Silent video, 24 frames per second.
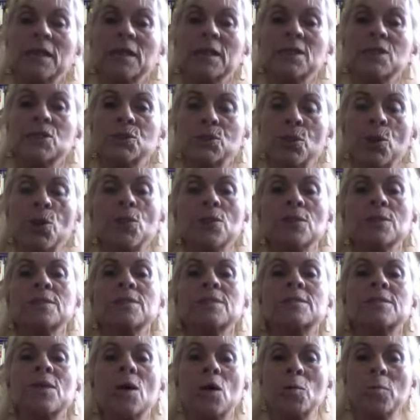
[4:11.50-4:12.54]
control
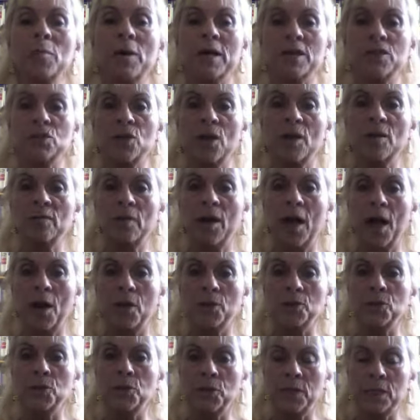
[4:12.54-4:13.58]
so much of how
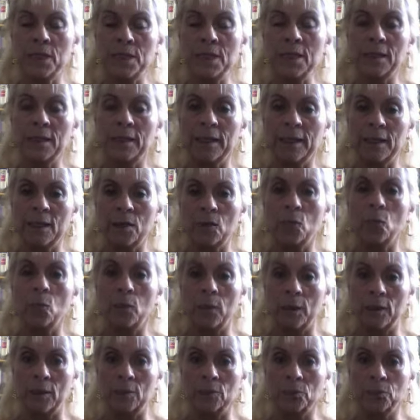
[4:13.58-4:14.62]
your healing
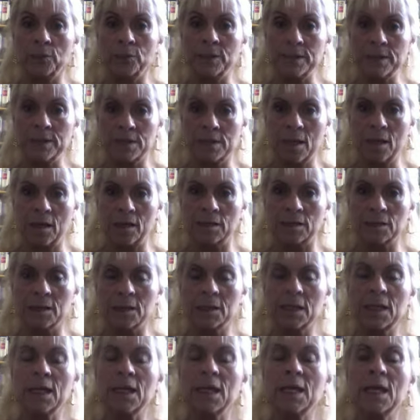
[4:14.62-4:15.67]
will result.
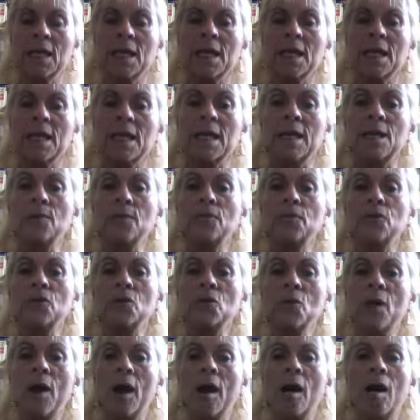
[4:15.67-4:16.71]
If
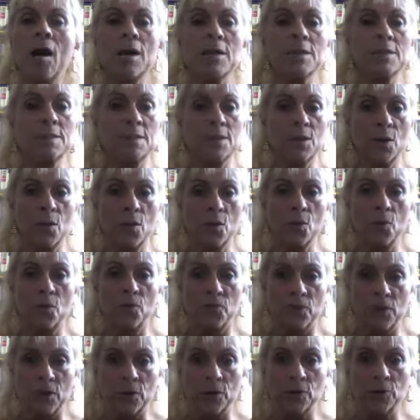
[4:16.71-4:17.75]
you are so
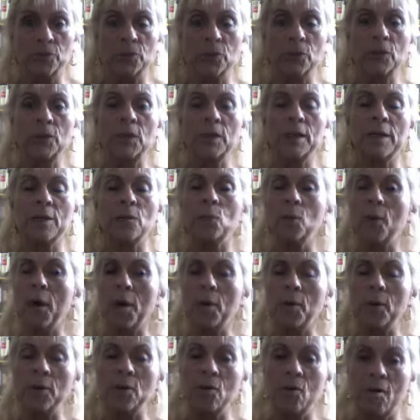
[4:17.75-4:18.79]
fearful and
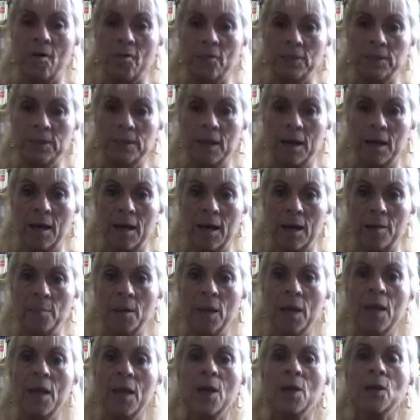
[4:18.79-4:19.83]
worry all the time,
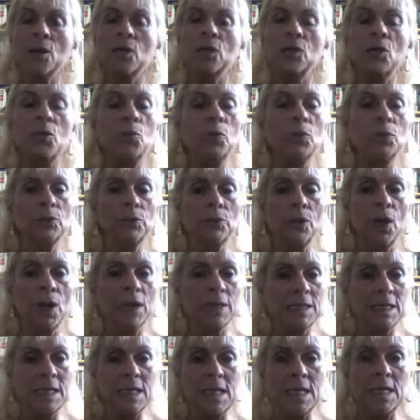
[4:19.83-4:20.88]
you will
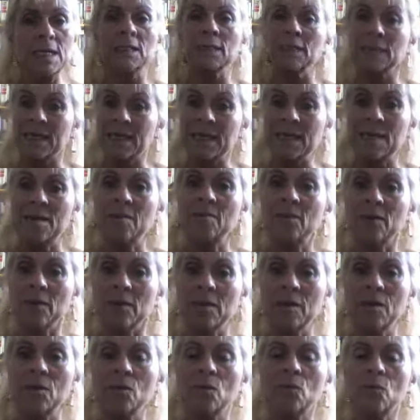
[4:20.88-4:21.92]
not heal,
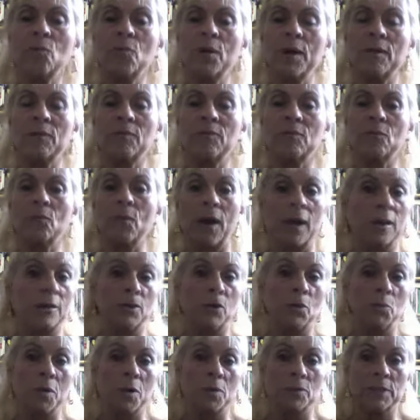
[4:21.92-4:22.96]
even with, well,
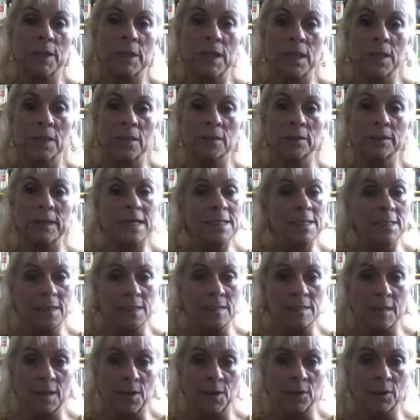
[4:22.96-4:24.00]
you won't heal
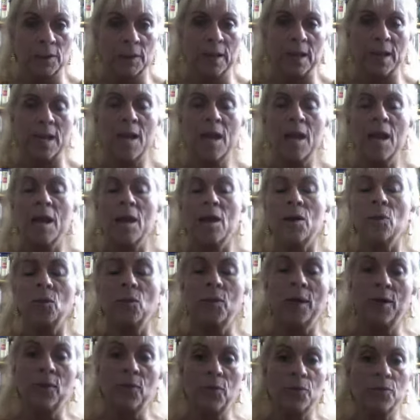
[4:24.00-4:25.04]
necessarily
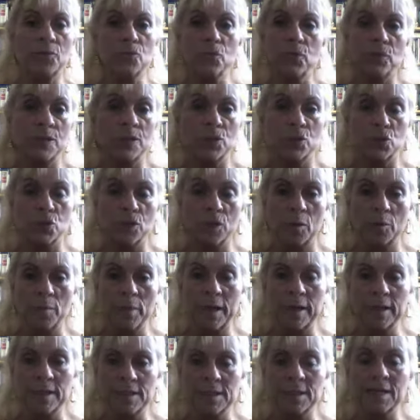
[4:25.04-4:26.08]
with traditional
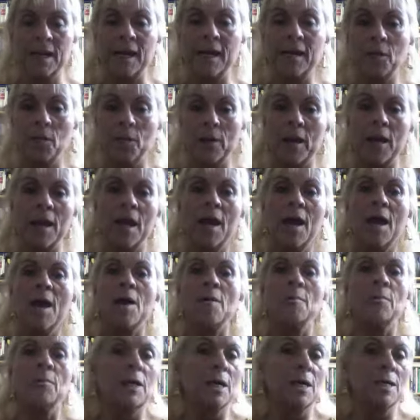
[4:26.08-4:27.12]
medicine anyway,
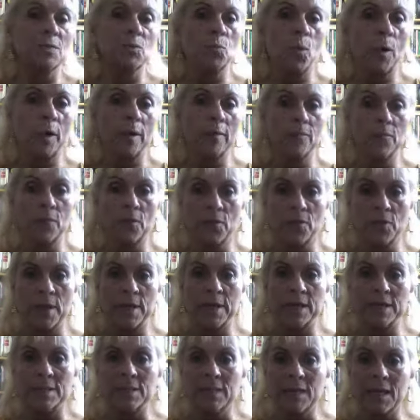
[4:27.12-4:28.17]
because one of the
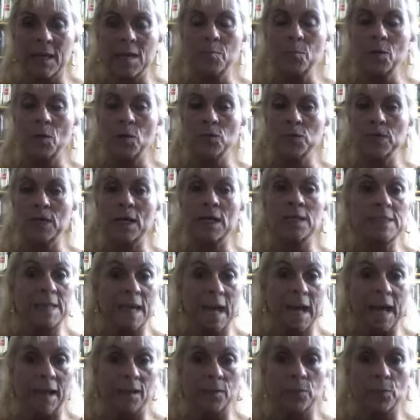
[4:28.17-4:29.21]
things chemo does
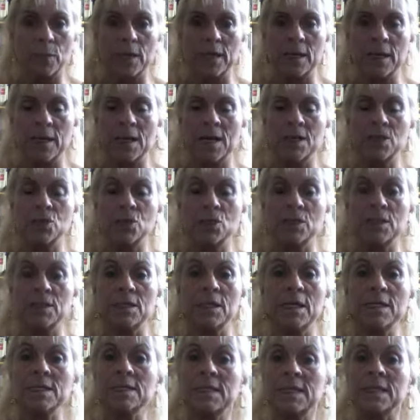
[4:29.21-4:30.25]
and radiation
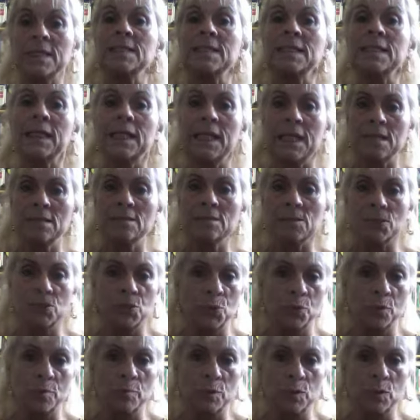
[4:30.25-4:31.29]
does is it kills
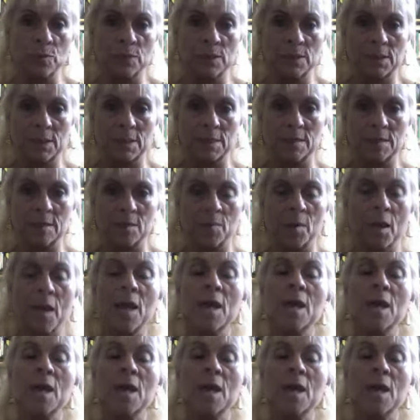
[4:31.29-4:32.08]
your immune system.